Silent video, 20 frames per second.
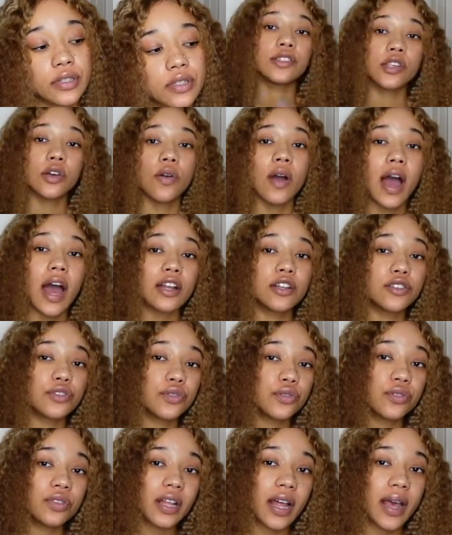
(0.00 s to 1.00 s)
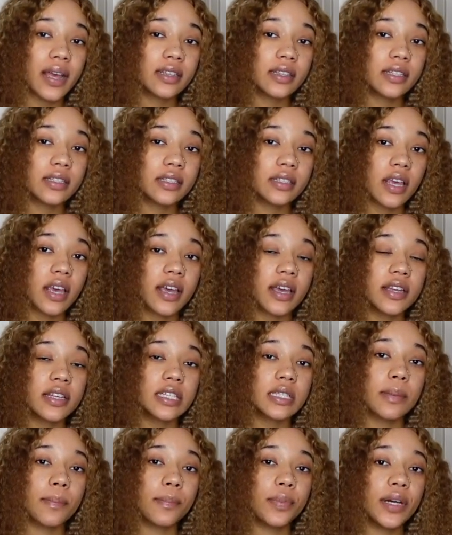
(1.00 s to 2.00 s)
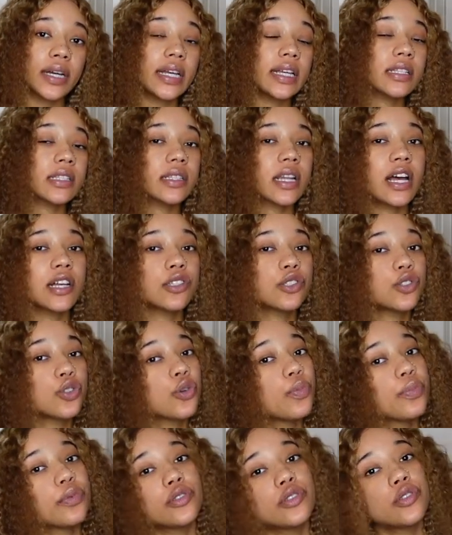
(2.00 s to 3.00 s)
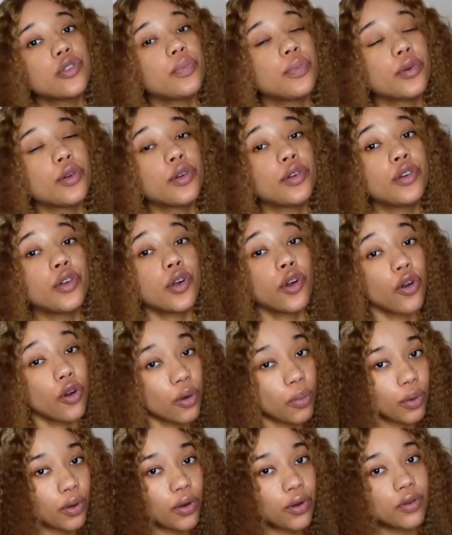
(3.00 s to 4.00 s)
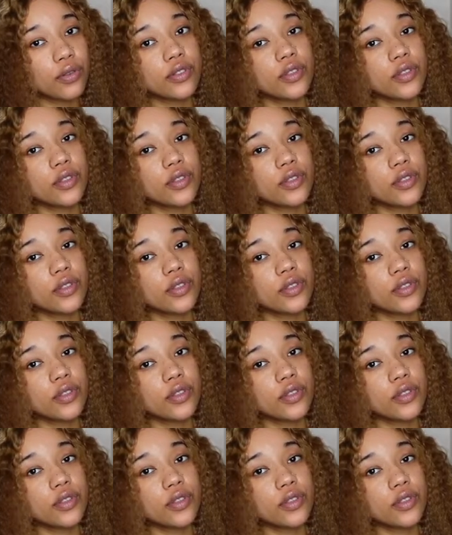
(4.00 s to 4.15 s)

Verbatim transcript: So I do like this case, but it's not super, super durable.